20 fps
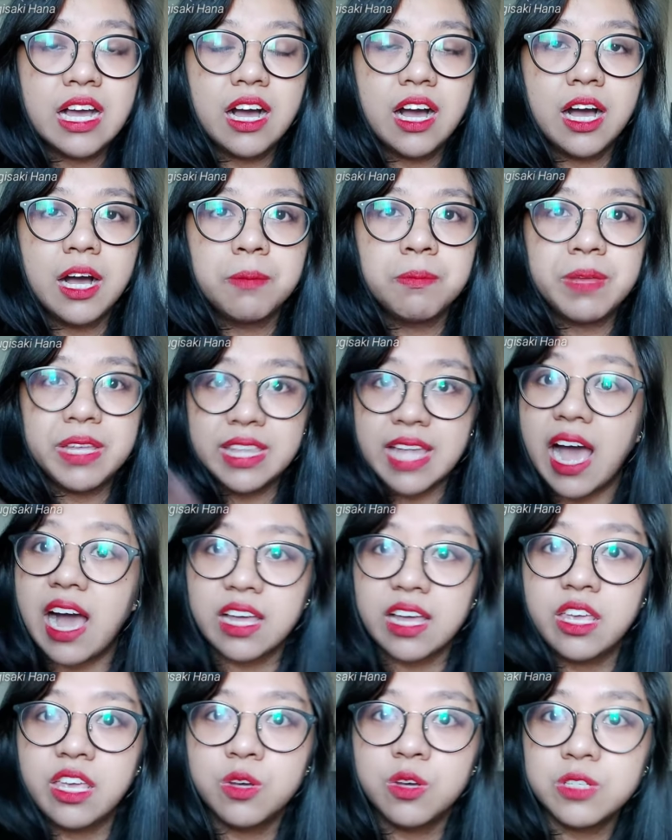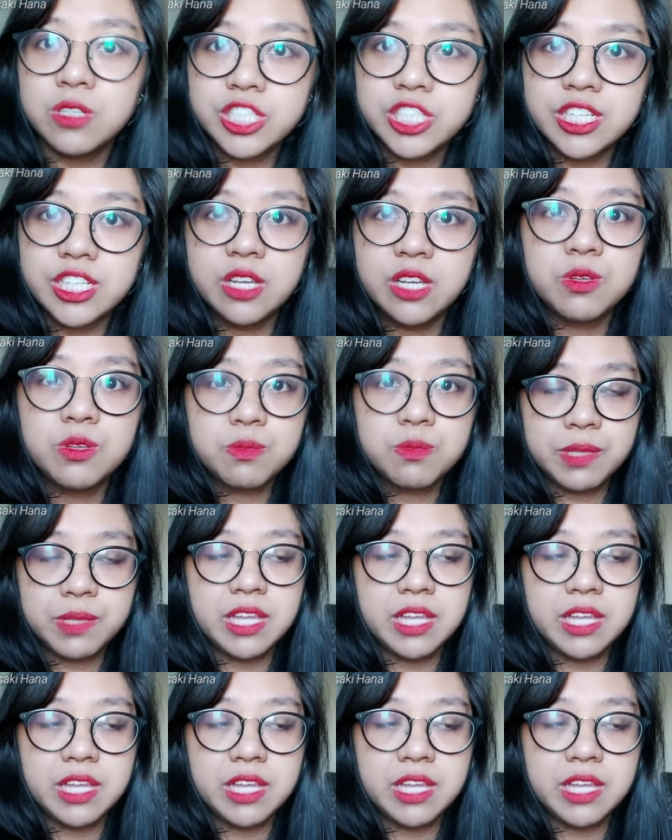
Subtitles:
Akiyoshi, who is